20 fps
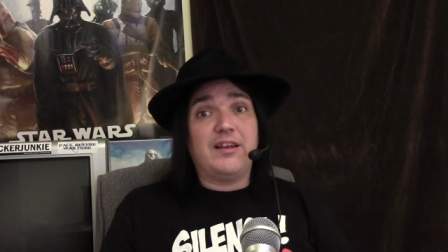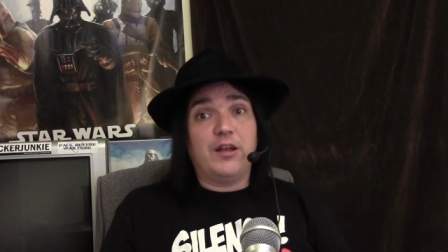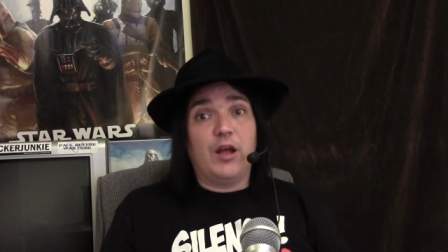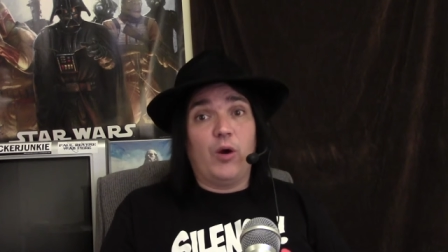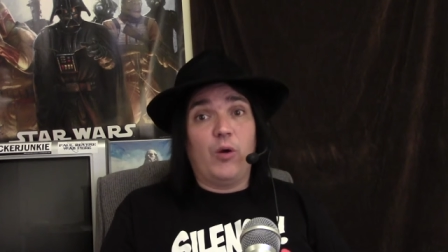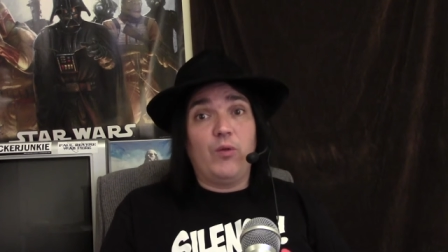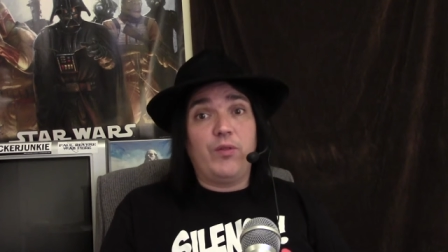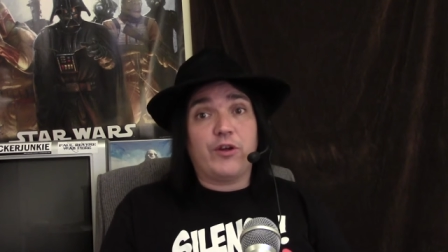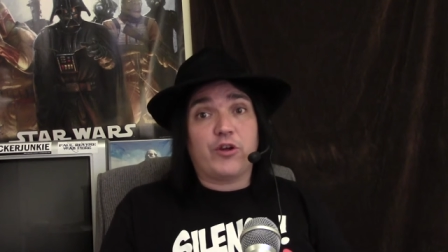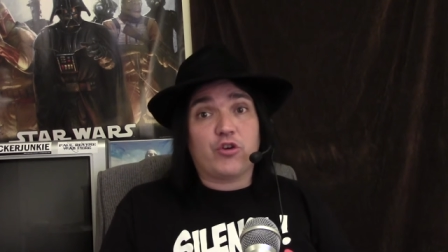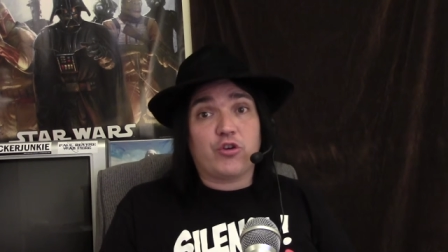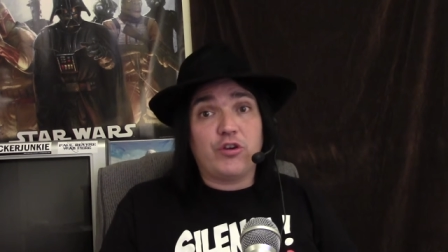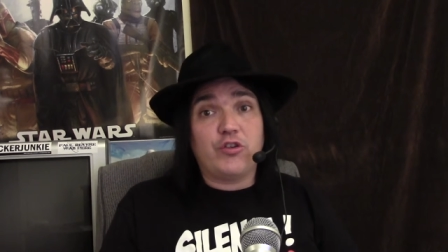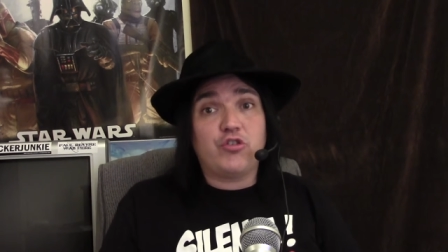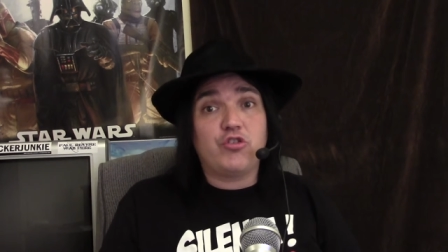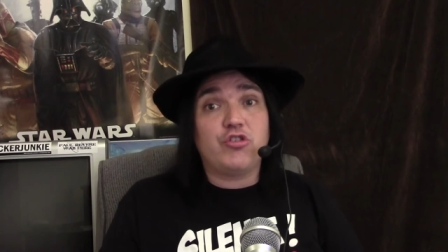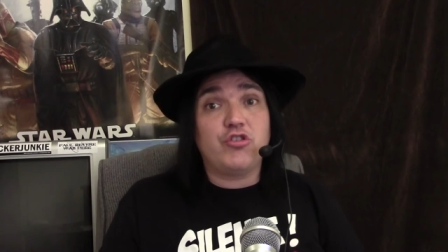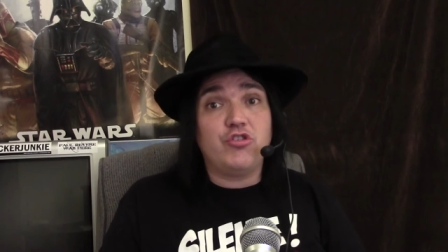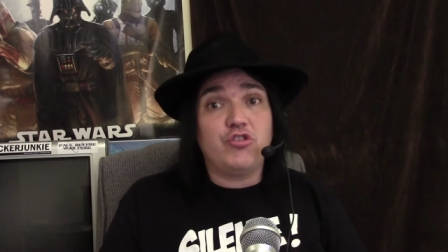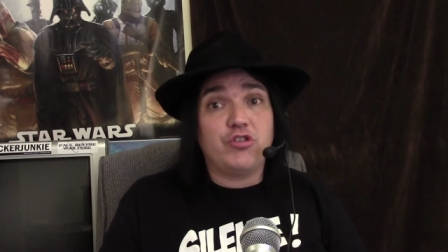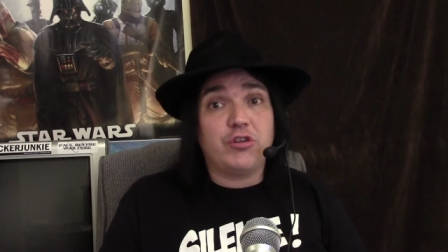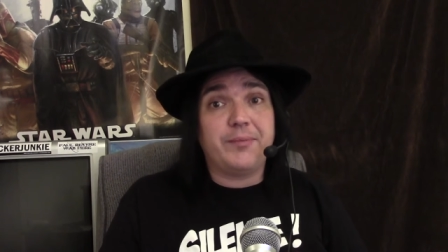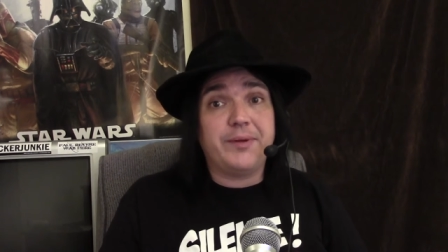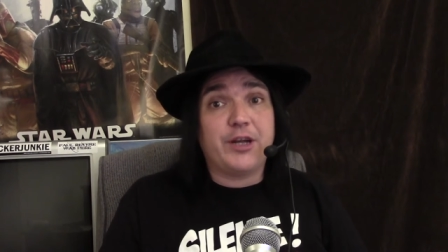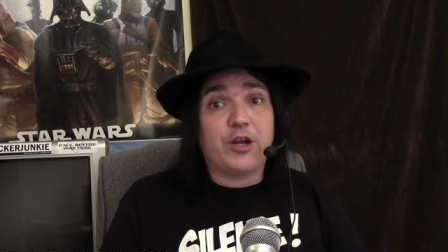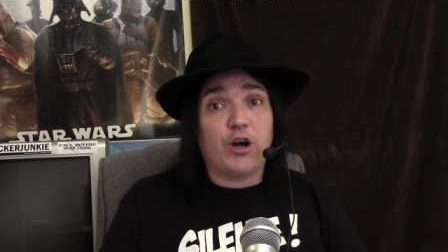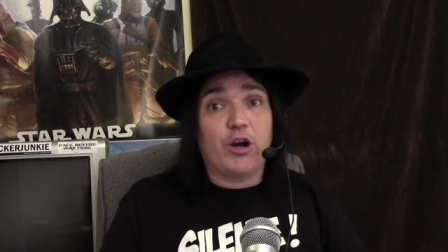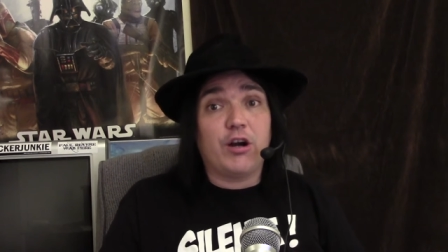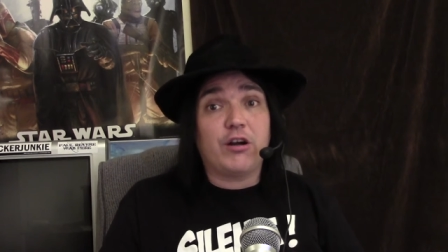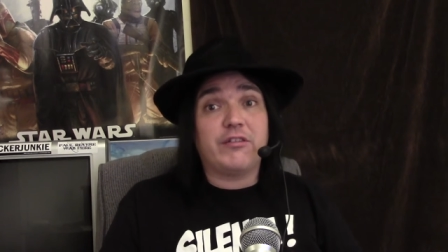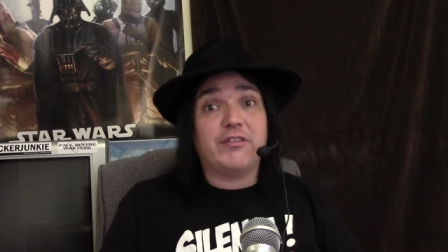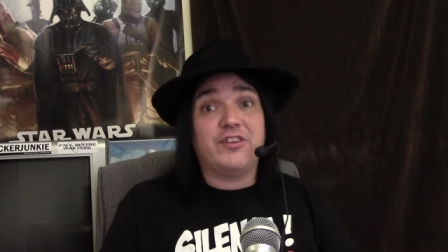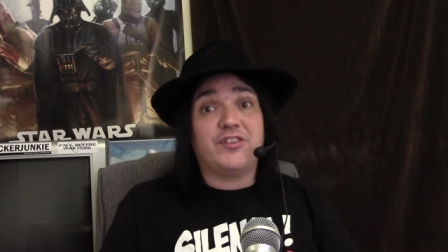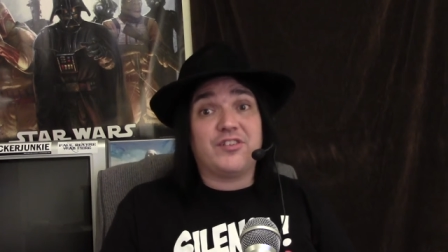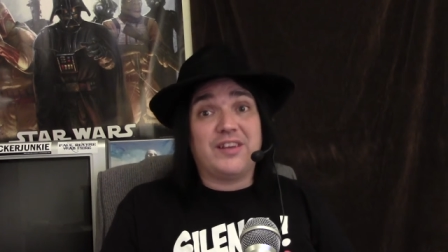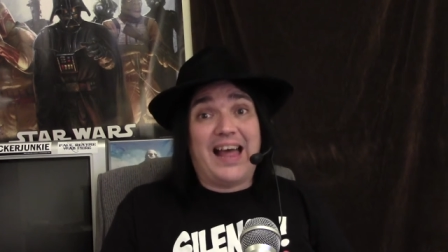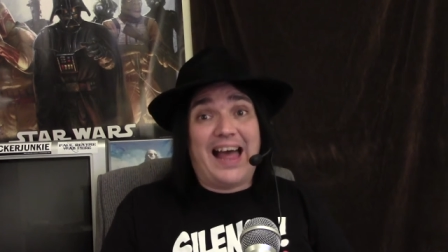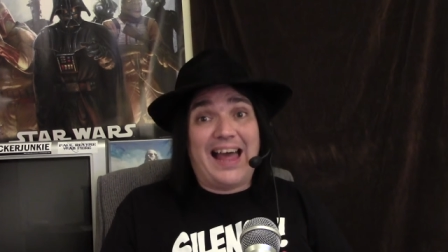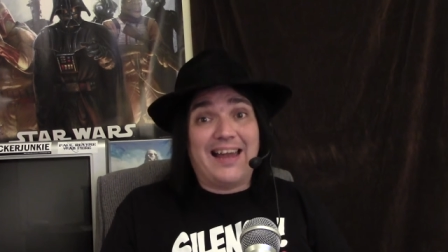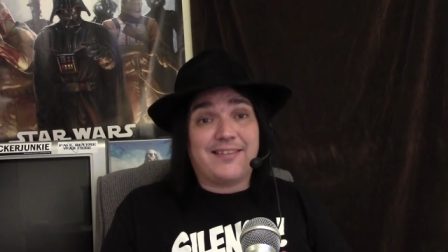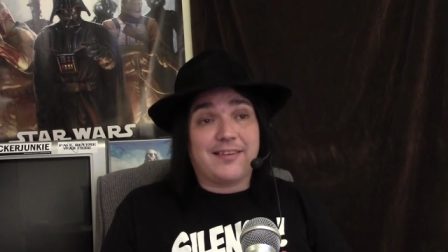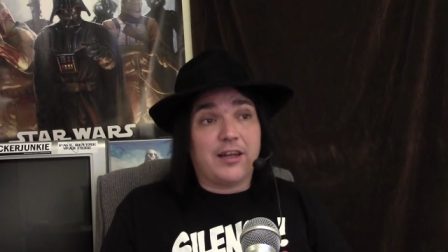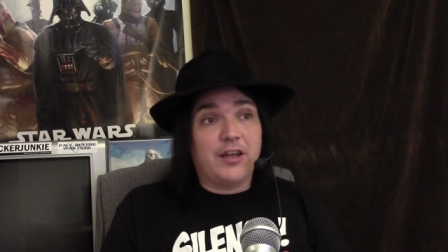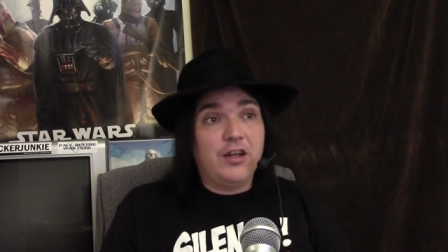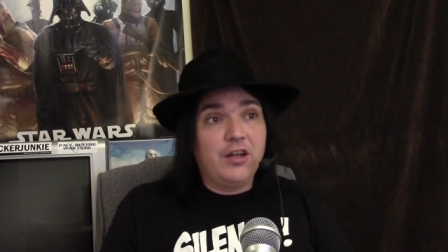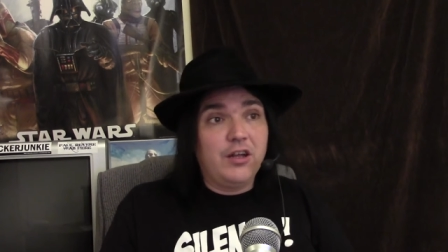no, the Christian Jimmy Carter is not.